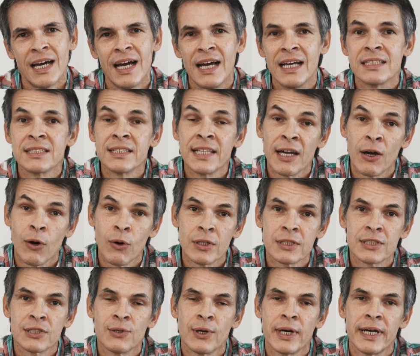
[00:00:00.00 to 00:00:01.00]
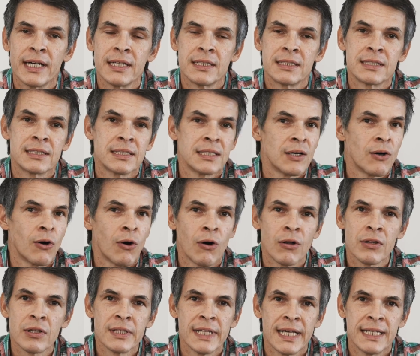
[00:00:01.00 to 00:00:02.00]
As they also had
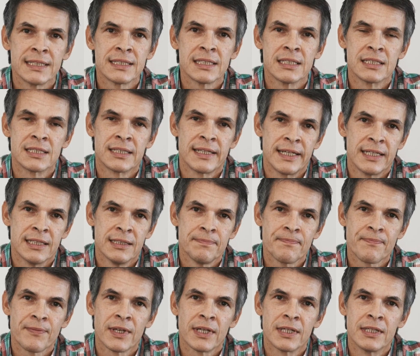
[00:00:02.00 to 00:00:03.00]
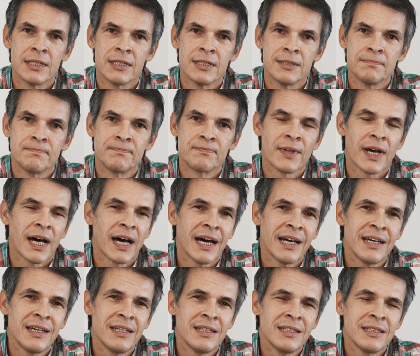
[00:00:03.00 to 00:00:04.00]
all the lenses there,
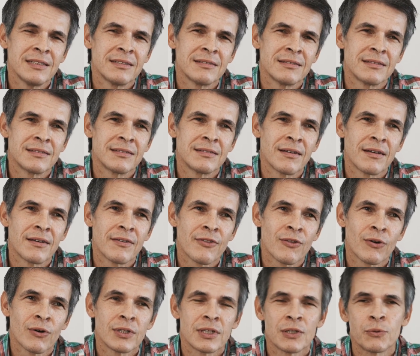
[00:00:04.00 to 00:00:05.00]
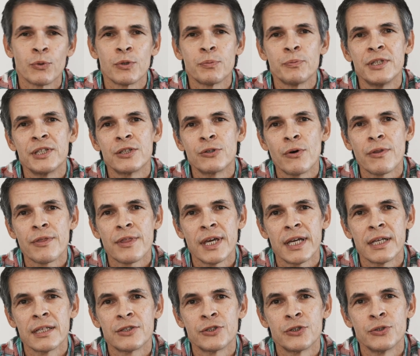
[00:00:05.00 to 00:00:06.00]
I thought it would be a good
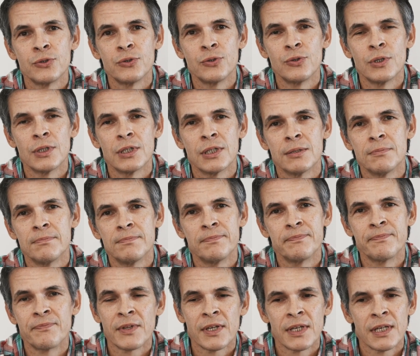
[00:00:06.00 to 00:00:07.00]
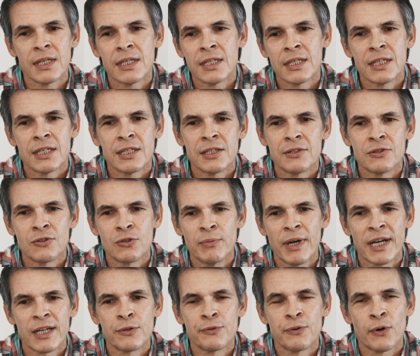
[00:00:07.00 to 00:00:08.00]
thing to
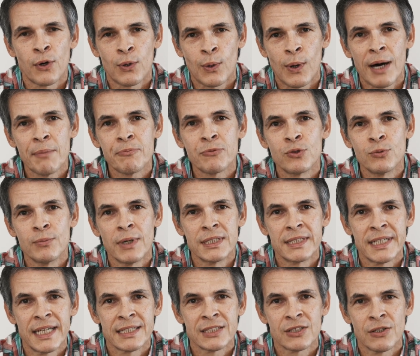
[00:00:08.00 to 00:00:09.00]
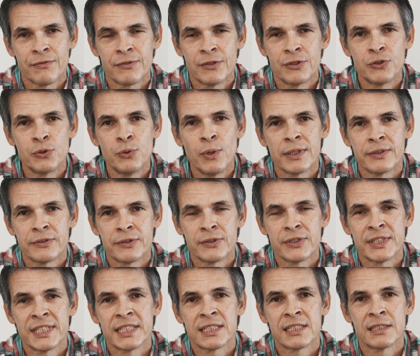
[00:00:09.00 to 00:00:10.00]
make a follow-up to my test of the
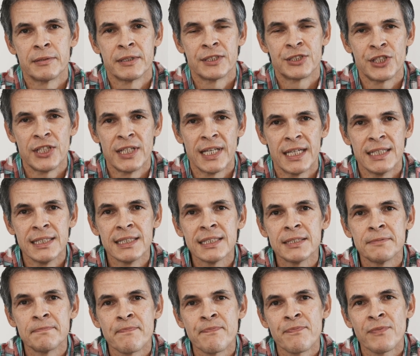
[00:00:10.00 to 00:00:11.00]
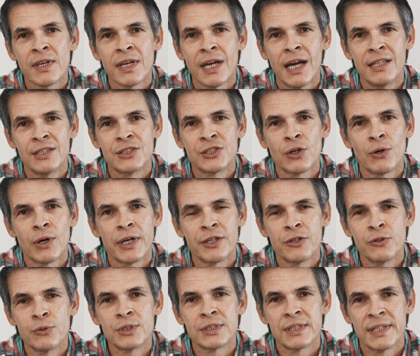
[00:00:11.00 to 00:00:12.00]
200-600 G lens, and so I
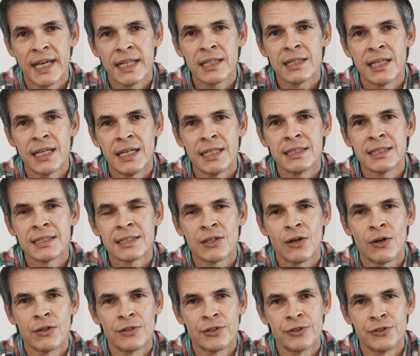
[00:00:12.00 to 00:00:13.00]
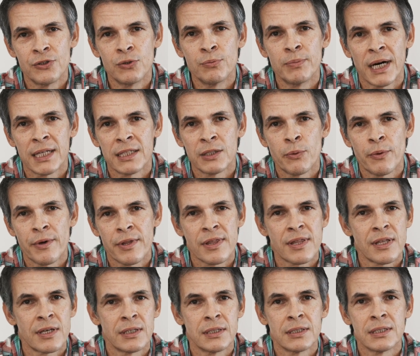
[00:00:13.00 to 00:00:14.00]
used that lens on the new body
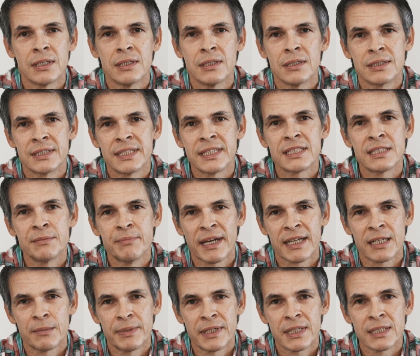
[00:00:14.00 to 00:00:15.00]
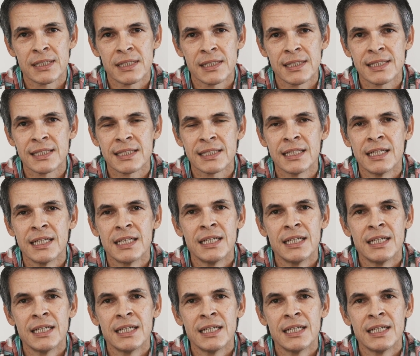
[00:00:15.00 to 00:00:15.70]
with 60 megapixels